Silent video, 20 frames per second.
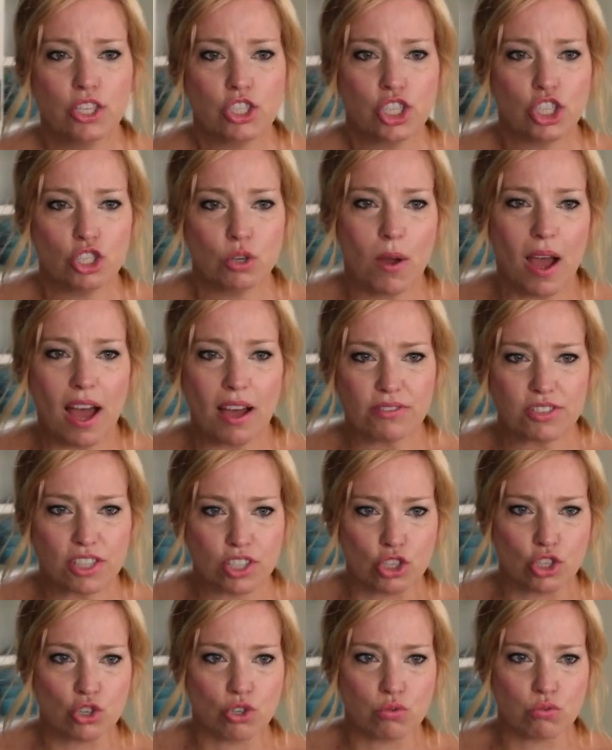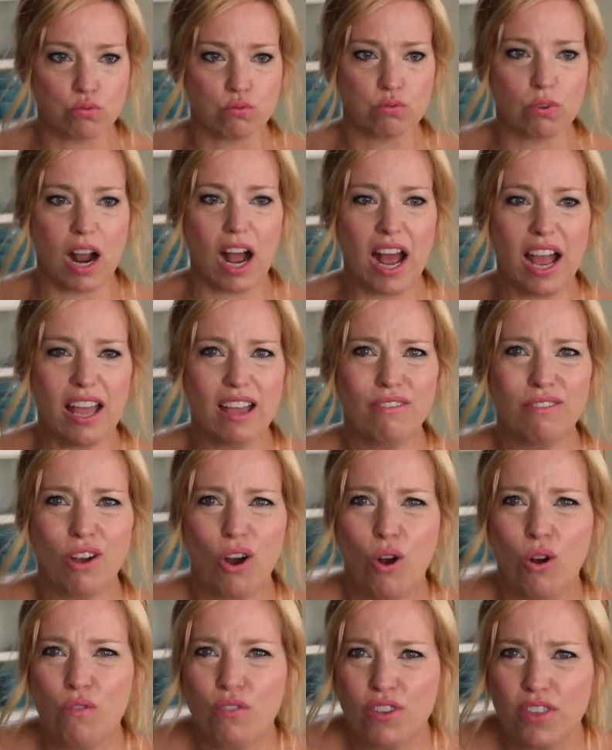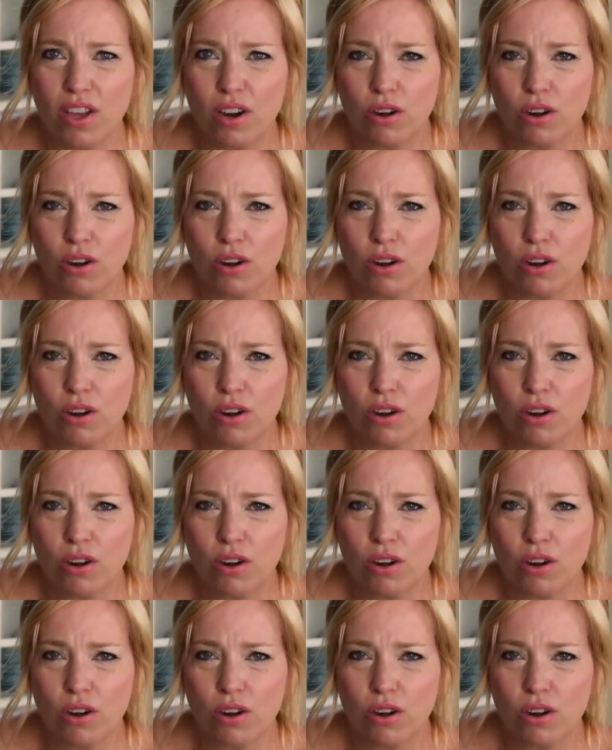Do you have to drive over